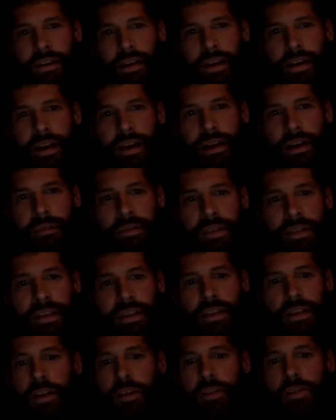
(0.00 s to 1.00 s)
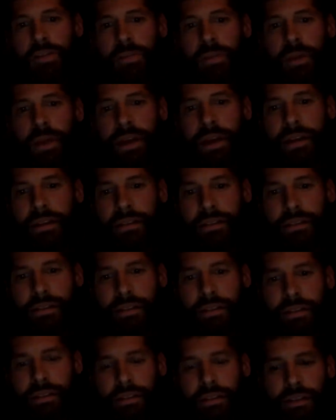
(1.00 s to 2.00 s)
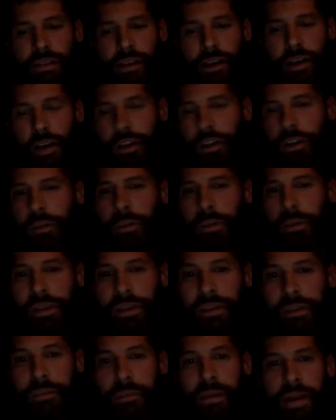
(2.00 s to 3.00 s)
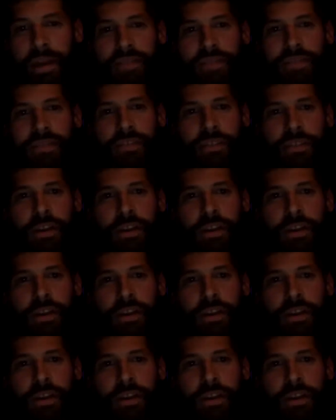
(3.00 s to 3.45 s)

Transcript: um, to get coached by arguably the best